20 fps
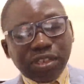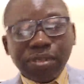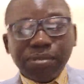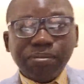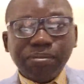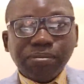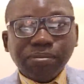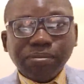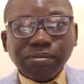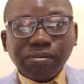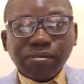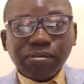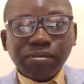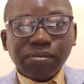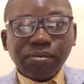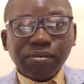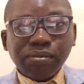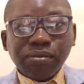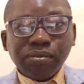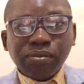
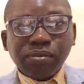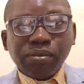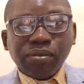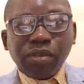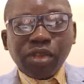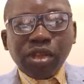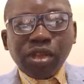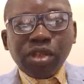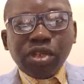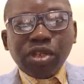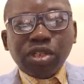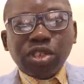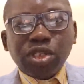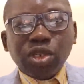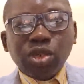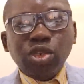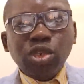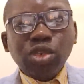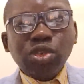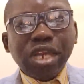with
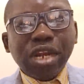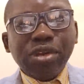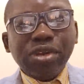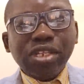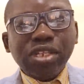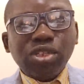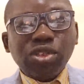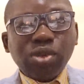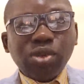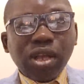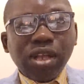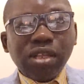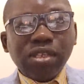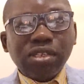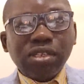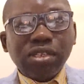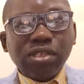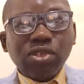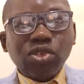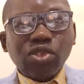nutrient agar.
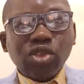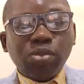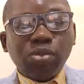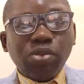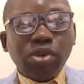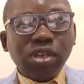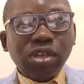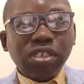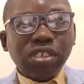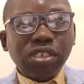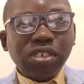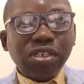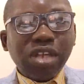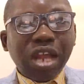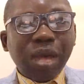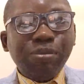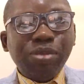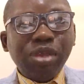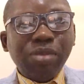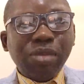Simple for air
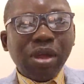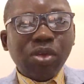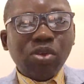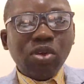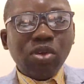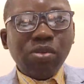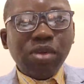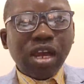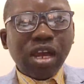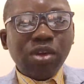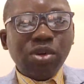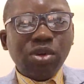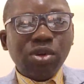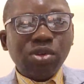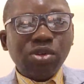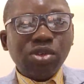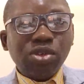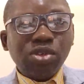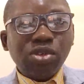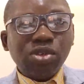sample collection.
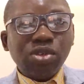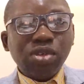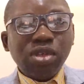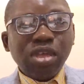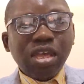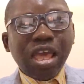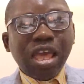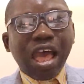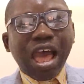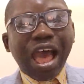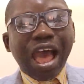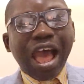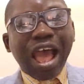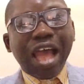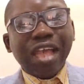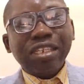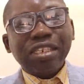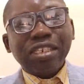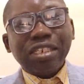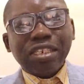And then you can move on
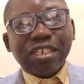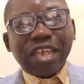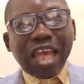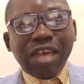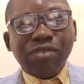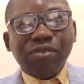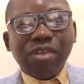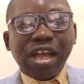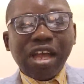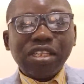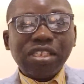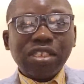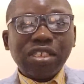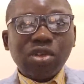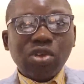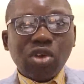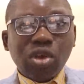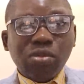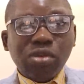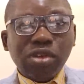to others.
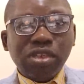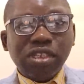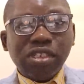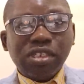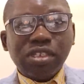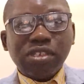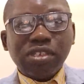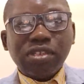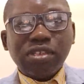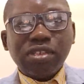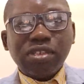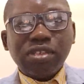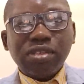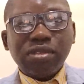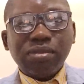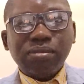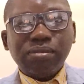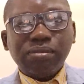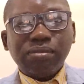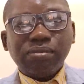Another example is
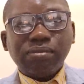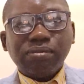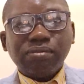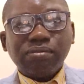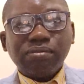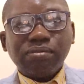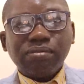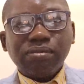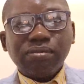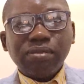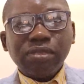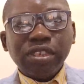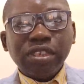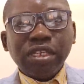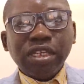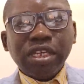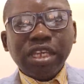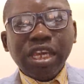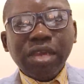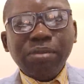that you say
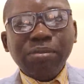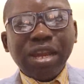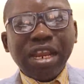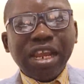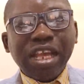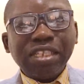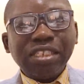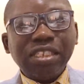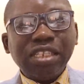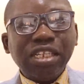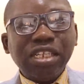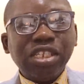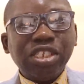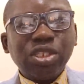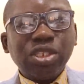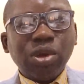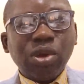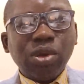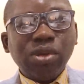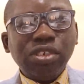samples were collected from
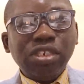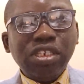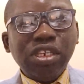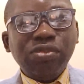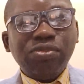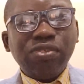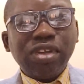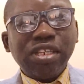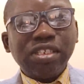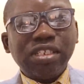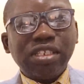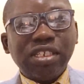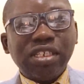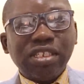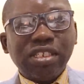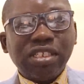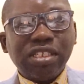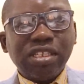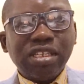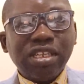50 vendors
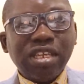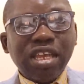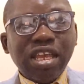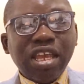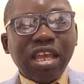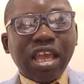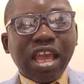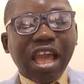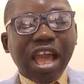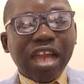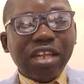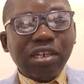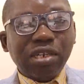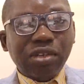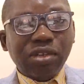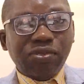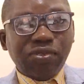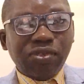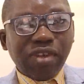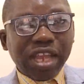across
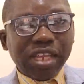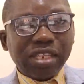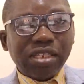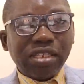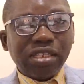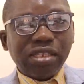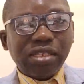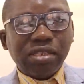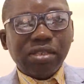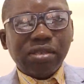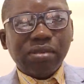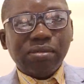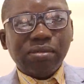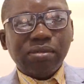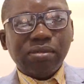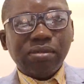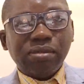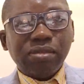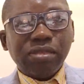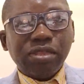major locations
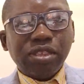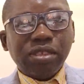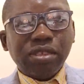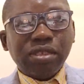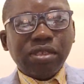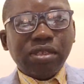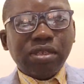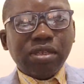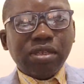in Ilorin.